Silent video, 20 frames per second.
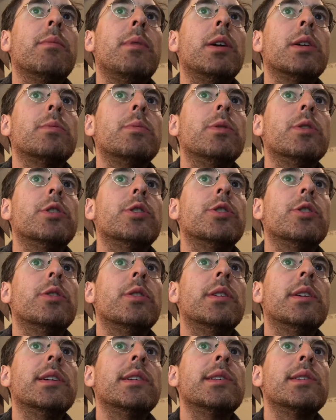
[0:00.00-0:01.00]
the multiple
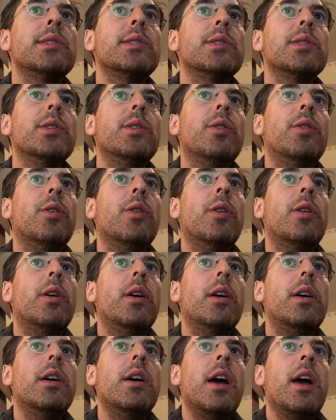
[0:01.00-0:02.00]
choice,
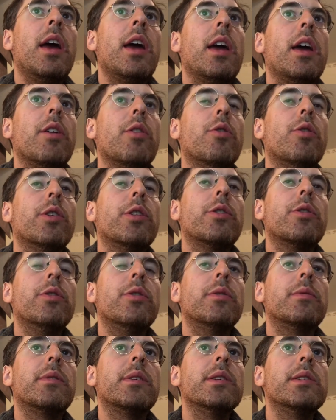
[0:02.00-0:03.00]
or you
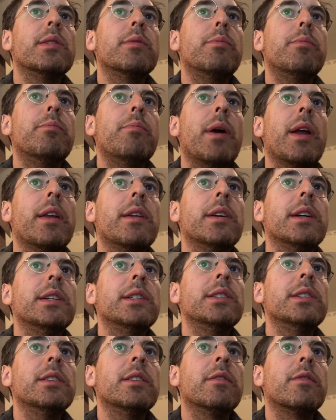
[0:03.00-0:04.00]
could, because of
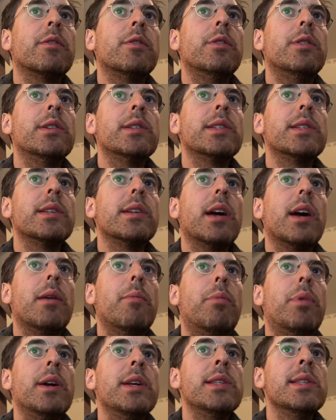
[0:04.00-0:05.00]
meditation, of course,
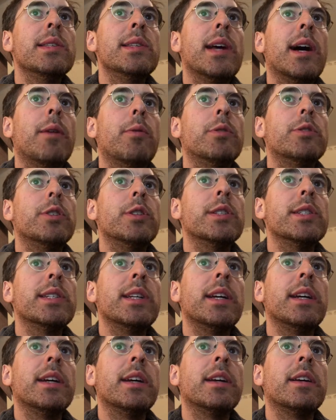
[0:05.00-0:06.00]
reasons out what you're
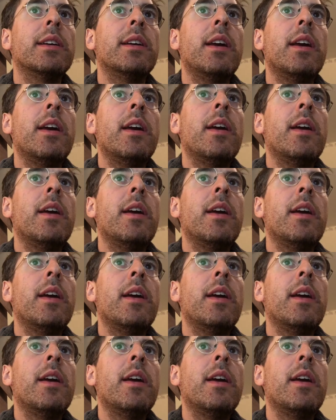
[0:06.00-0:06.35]
saying.